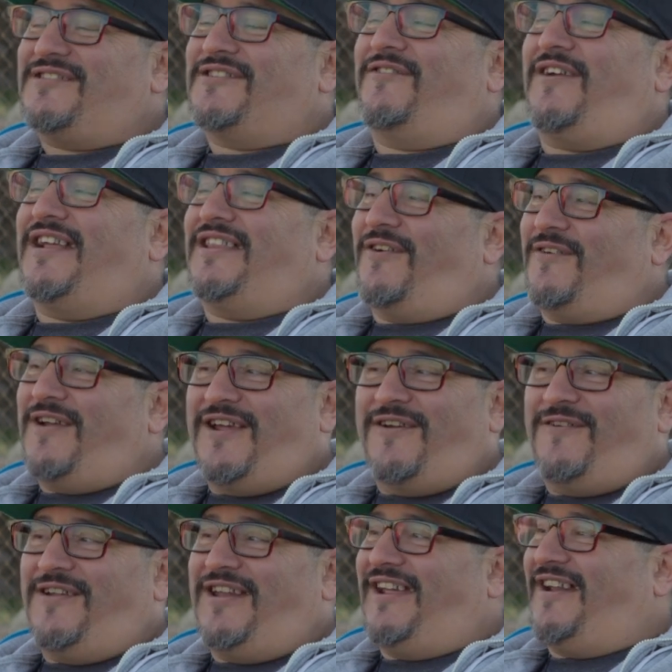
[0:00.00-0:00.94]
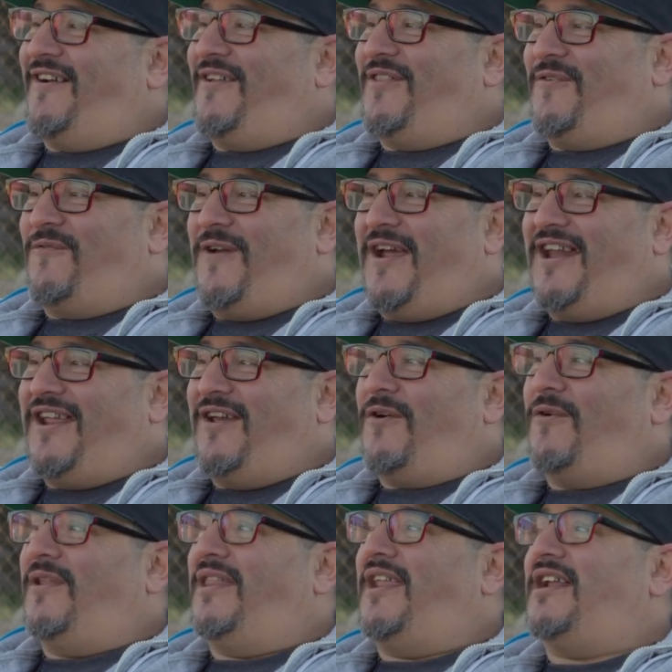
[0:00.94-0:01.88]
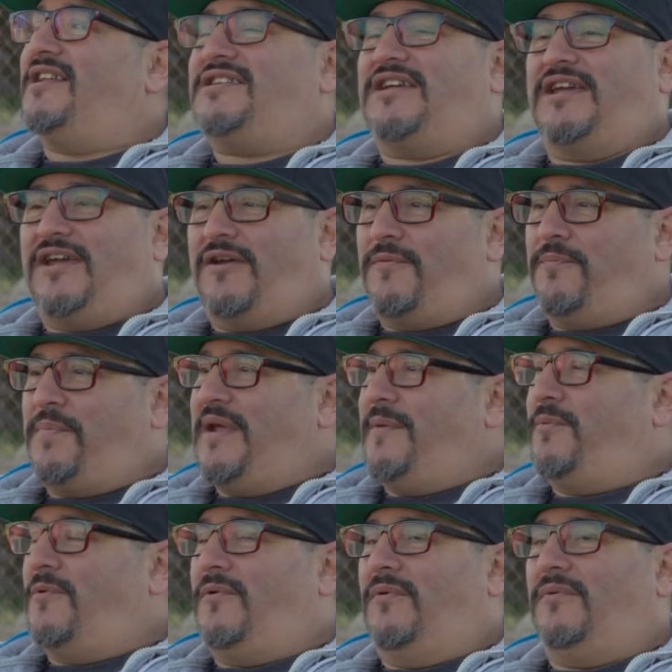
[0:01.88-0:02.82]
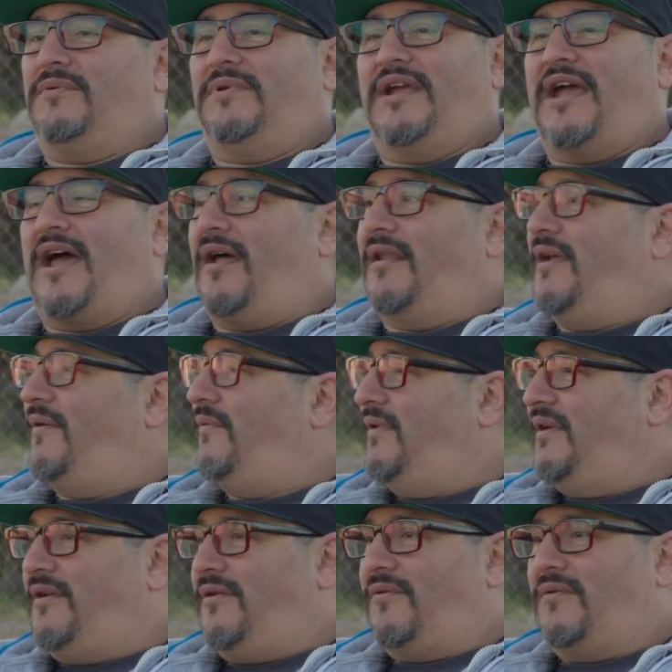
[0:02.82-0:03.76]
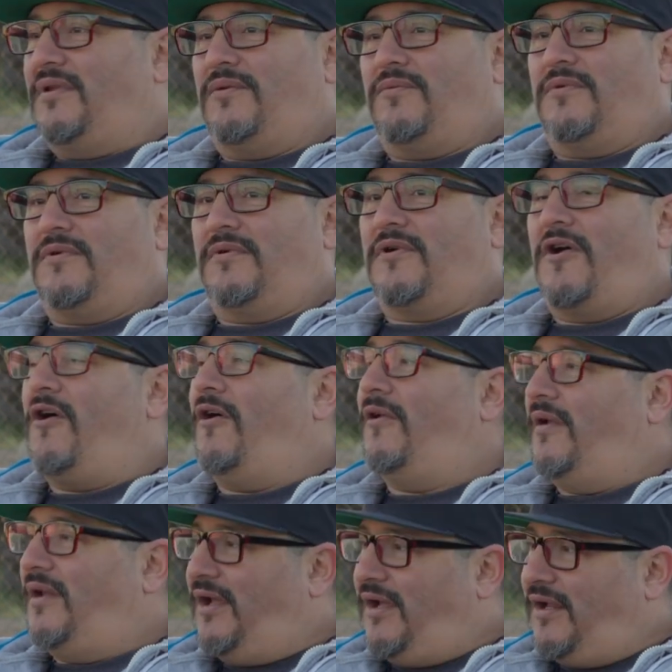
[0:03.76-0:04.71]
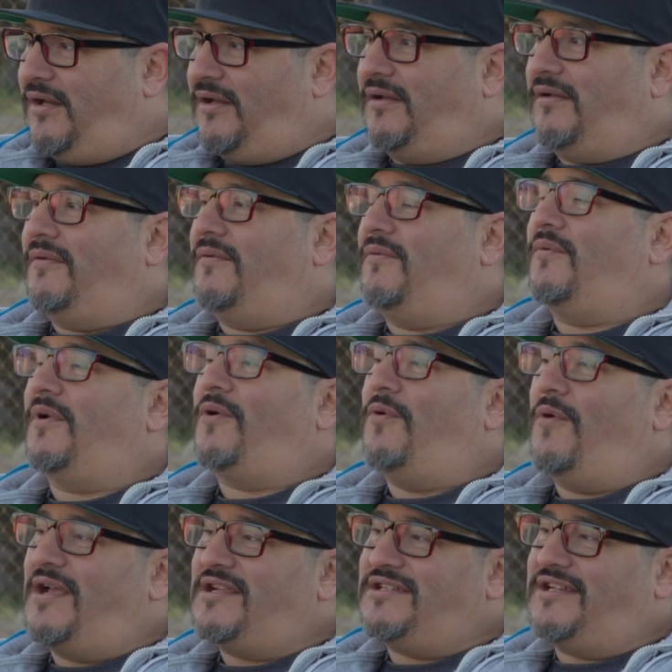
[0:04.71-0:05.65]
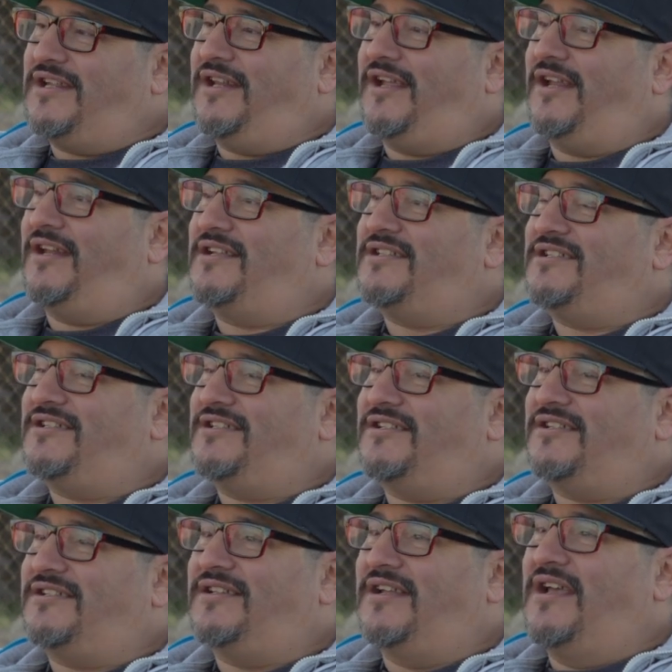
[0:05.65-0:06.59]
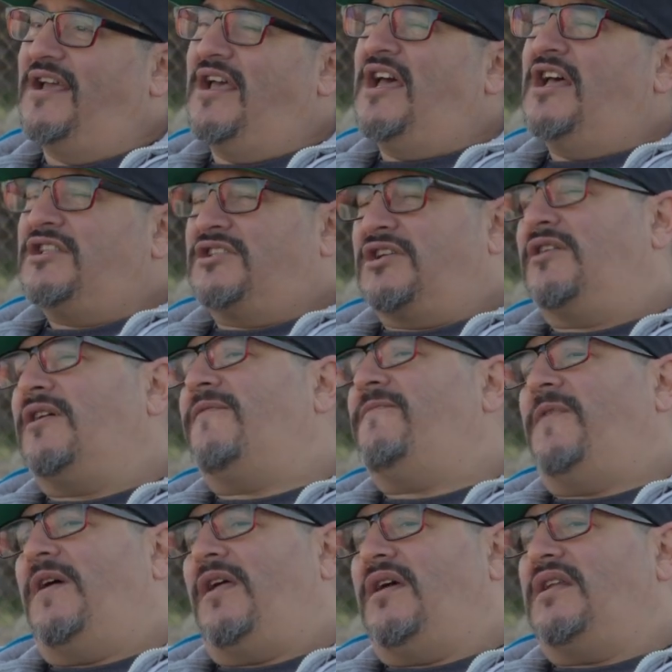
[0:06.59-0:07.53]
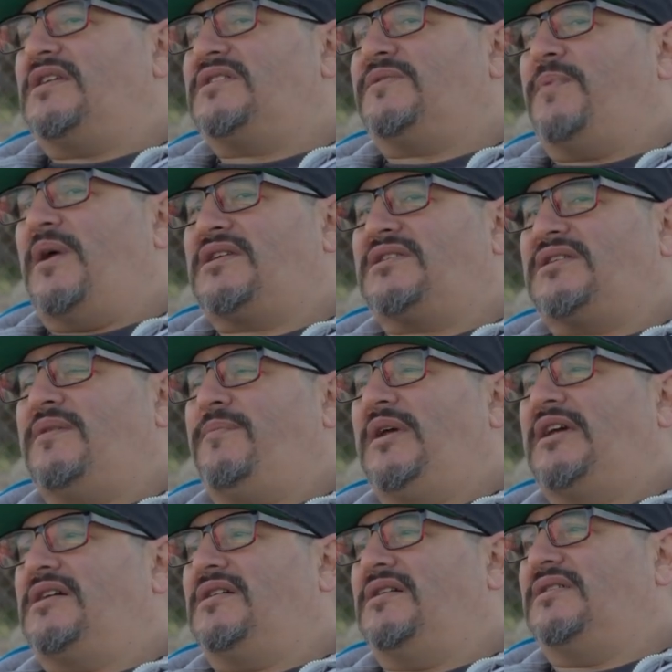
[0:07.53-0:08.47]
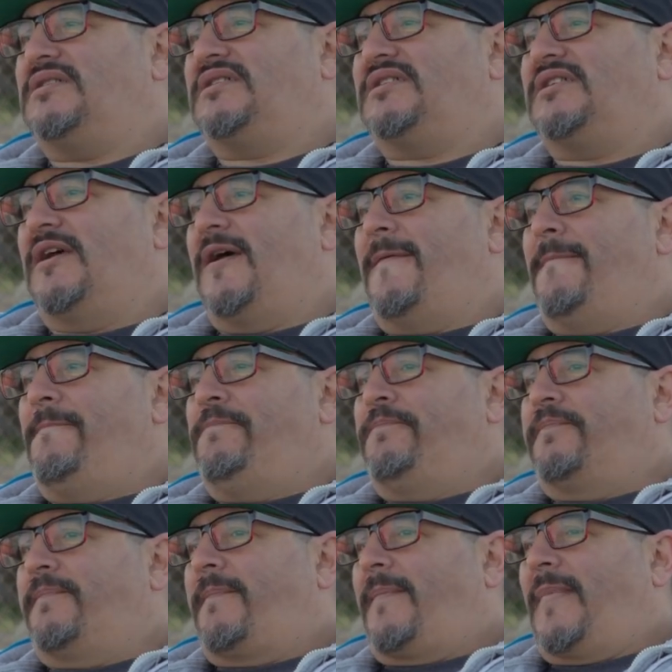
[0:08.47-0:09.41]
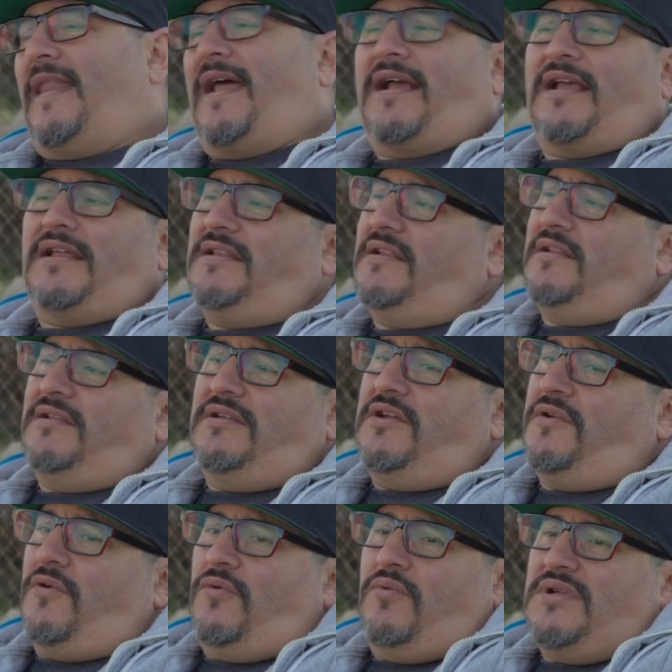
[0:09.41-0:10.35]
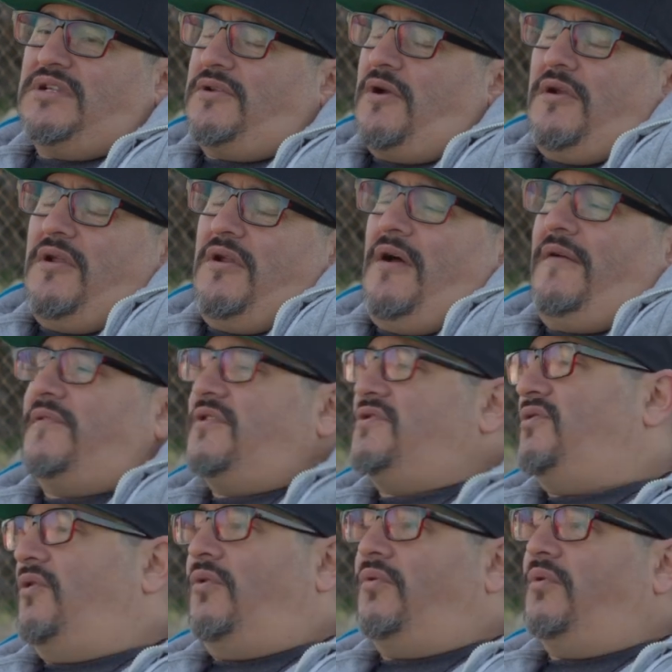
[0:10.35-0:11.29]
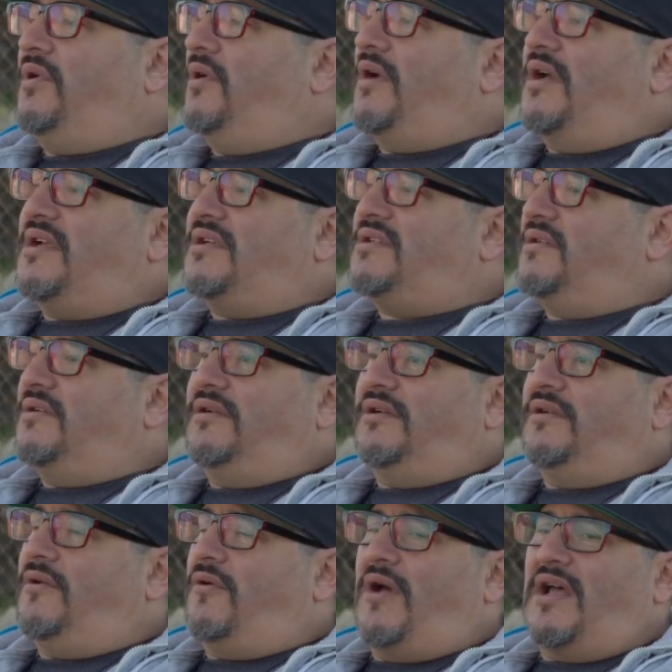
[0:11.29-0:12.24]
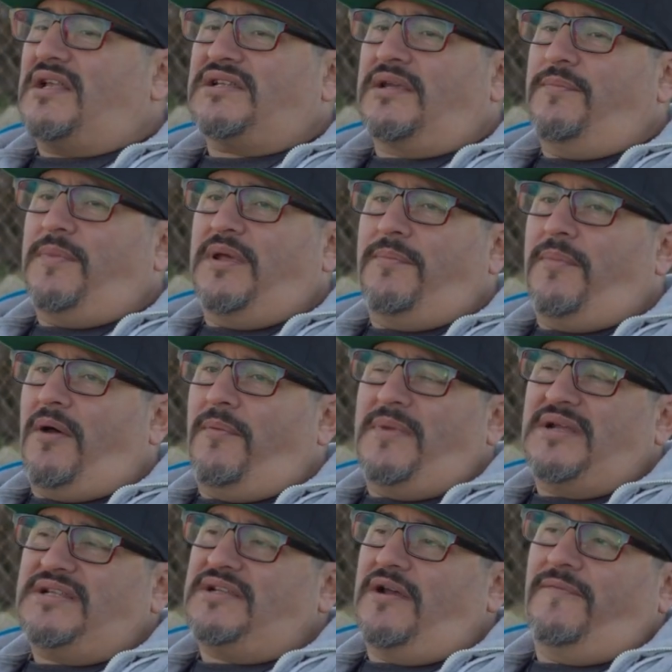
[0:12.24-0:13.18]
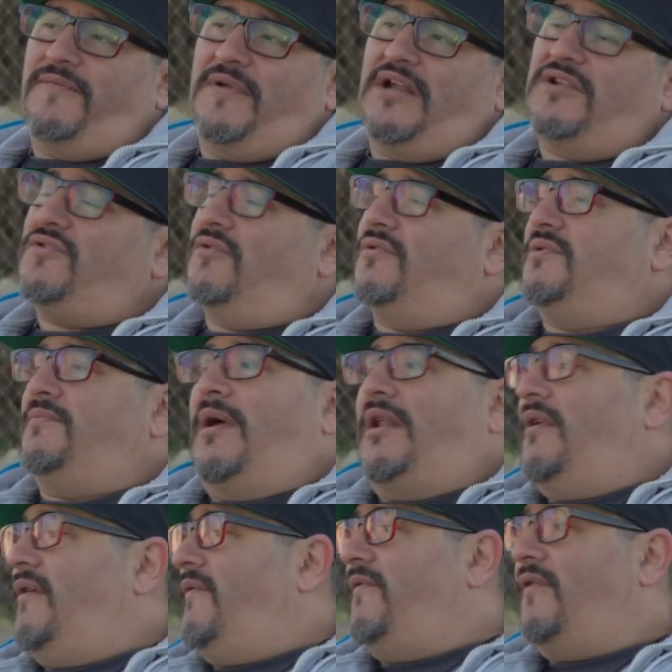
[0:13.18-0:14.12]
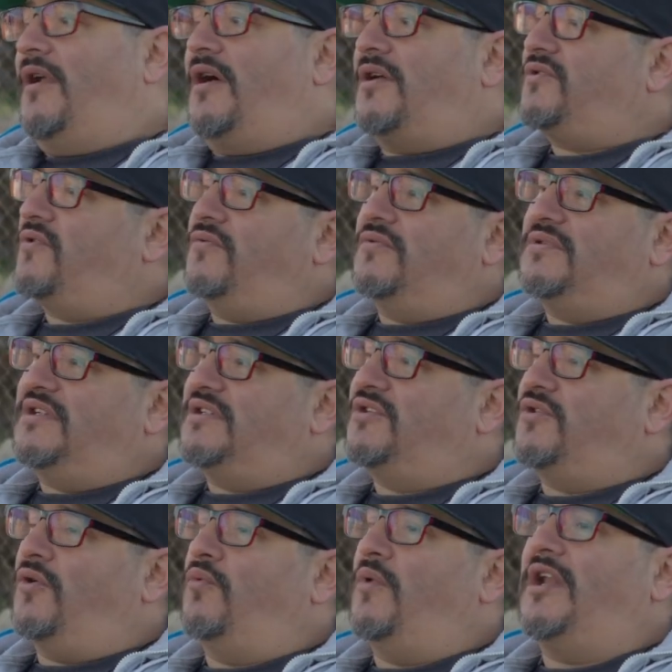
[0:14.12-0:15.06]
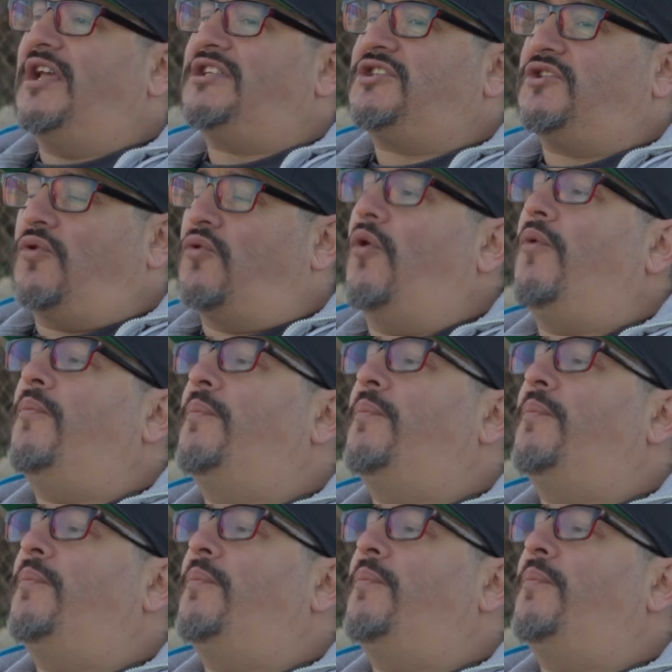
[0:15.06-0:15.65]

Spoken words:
great though, hearing it on the radio, and then to hear people, that that were calling in and requesting it. It's a good feeling, especially because, like, we started off the show, you guys, asking me about myself, and I told you my love for Las Cruces. So when it's your own